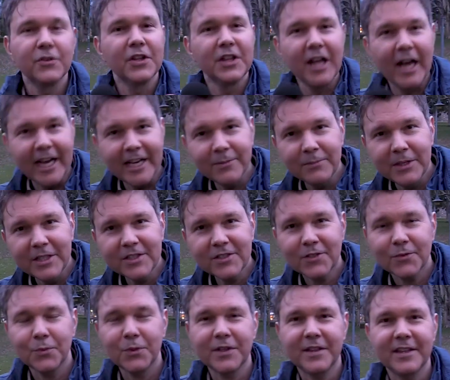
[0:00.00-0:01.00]

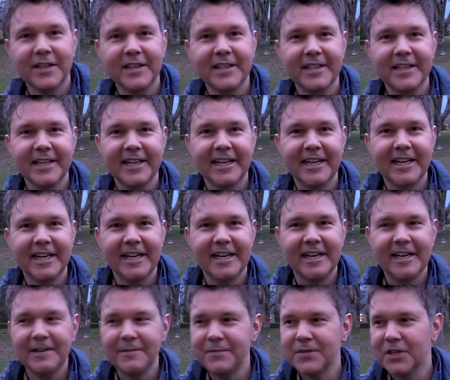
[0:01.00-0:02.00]
alignment with the
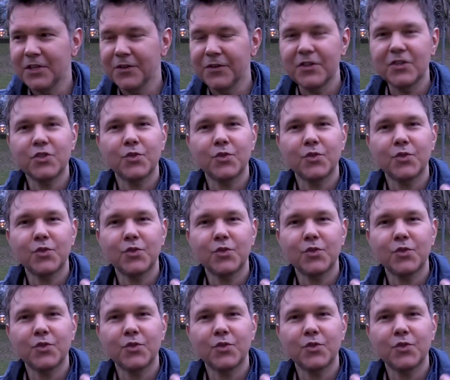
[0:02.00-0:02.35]
the